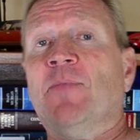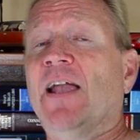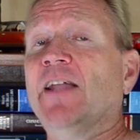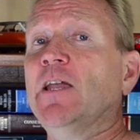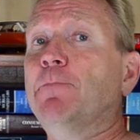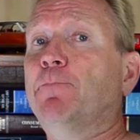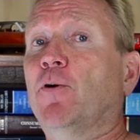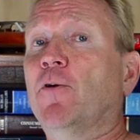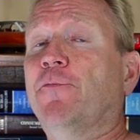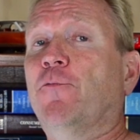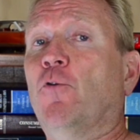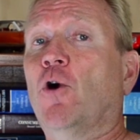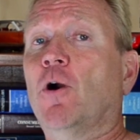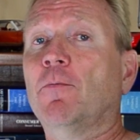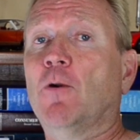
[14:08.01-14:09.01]
and they
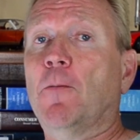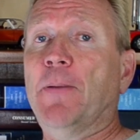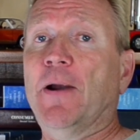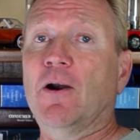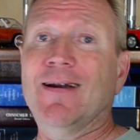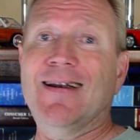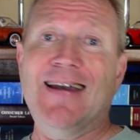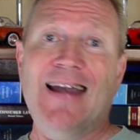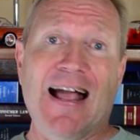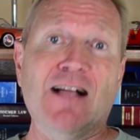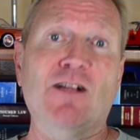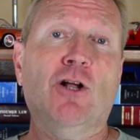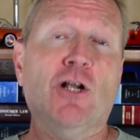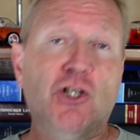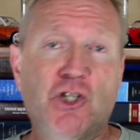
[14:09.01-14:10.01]
perform the repair
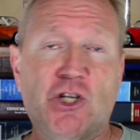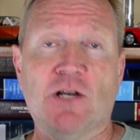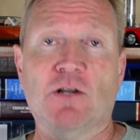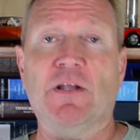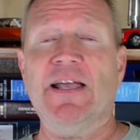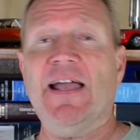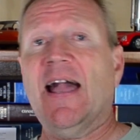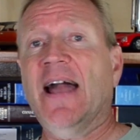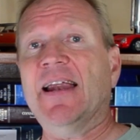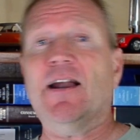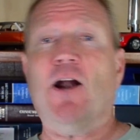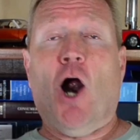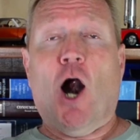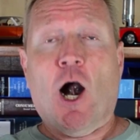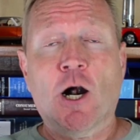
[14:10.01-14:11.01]
negligently and
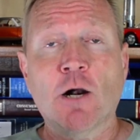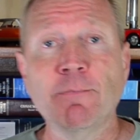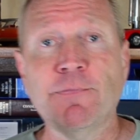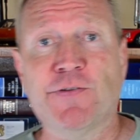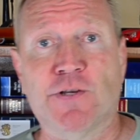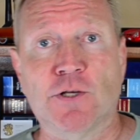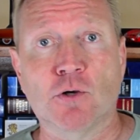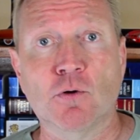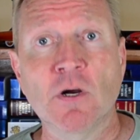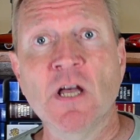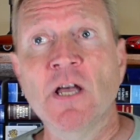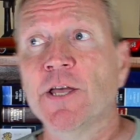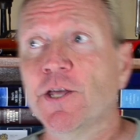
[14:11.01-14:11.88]
it harms you,